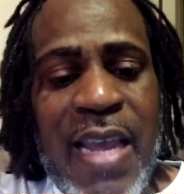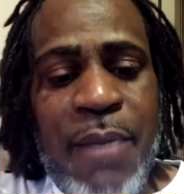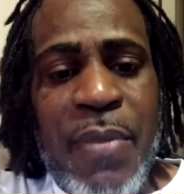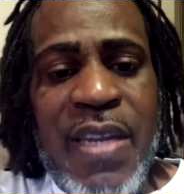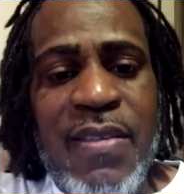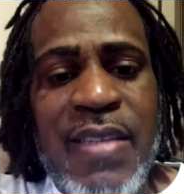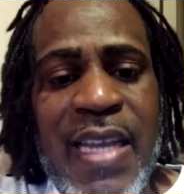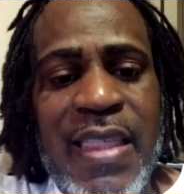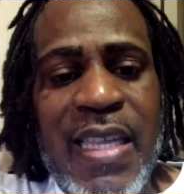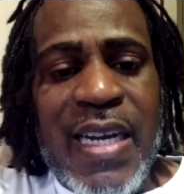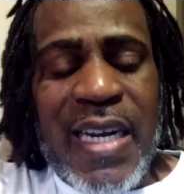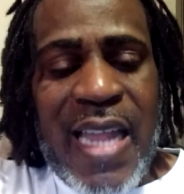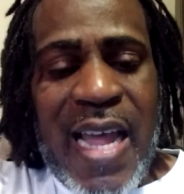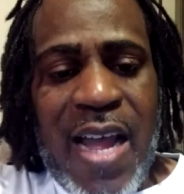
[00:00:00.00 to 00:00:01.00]
That means that
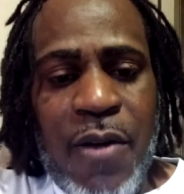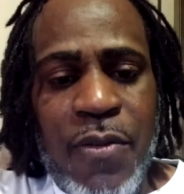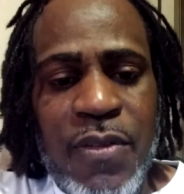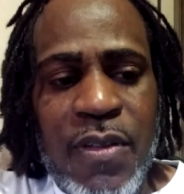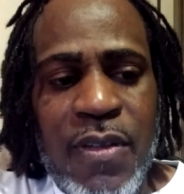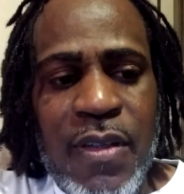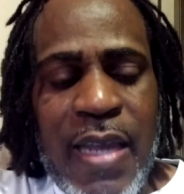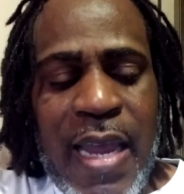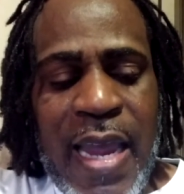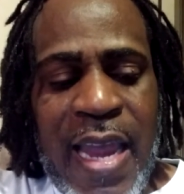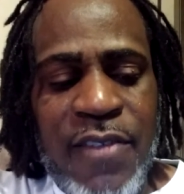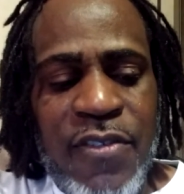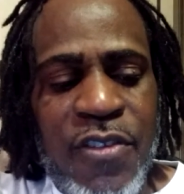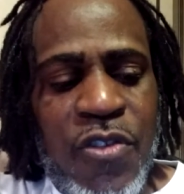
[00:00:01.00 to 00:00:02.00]
the clouds,
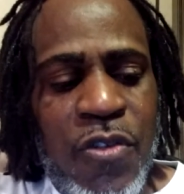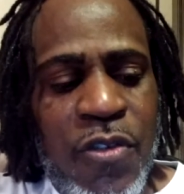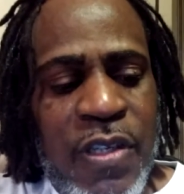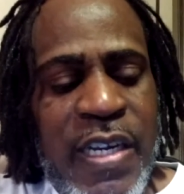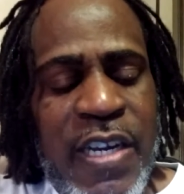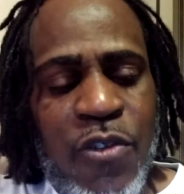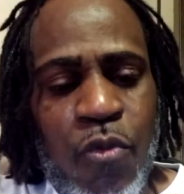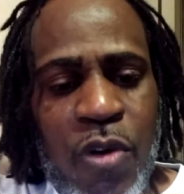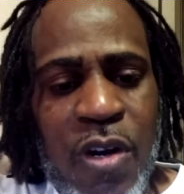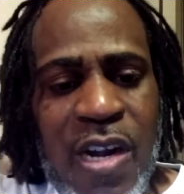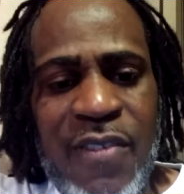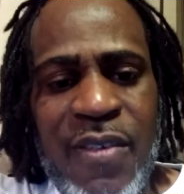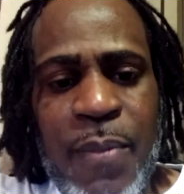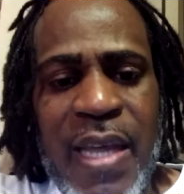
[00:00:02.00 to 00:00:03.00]
as the children of Israel were
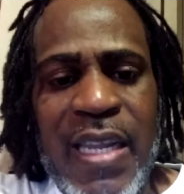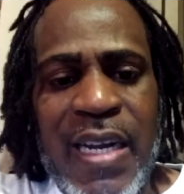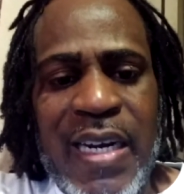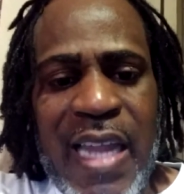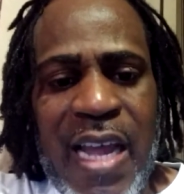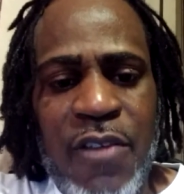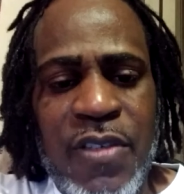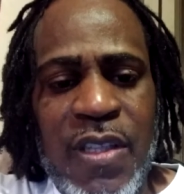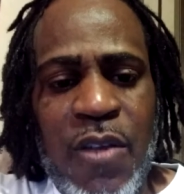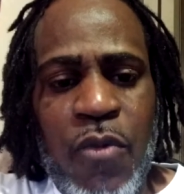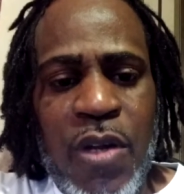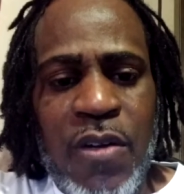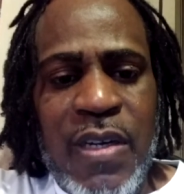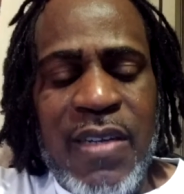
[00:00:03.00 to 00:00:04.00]
covered by the clouds in
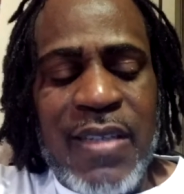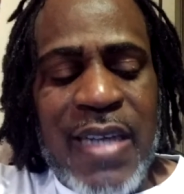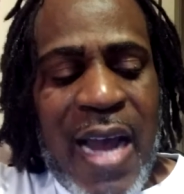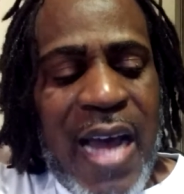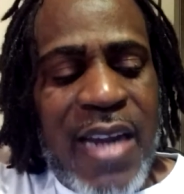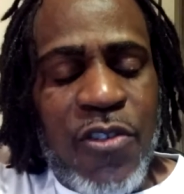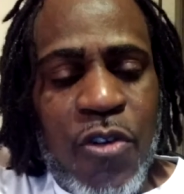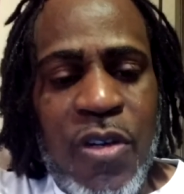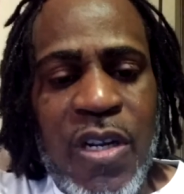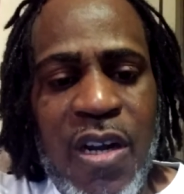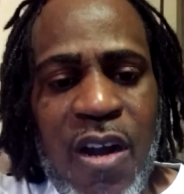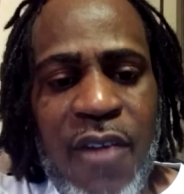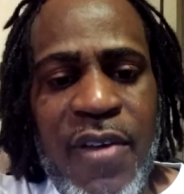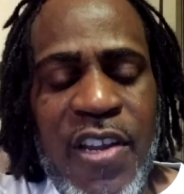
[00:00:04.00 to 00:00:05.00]
the wilderness, God is going
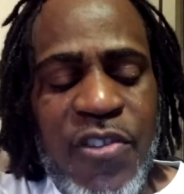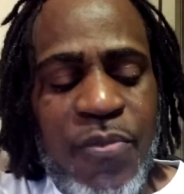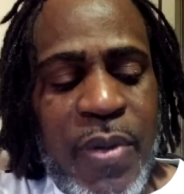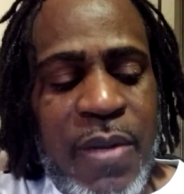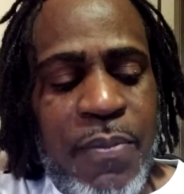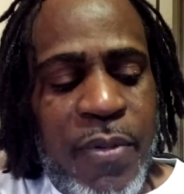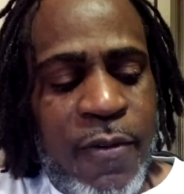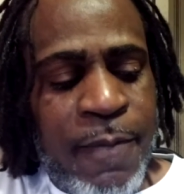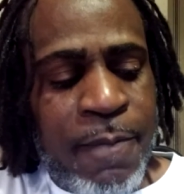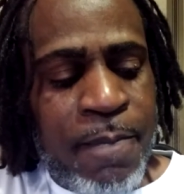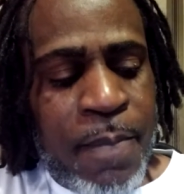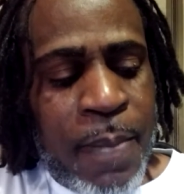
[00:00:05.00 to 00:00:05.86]
to cover his people.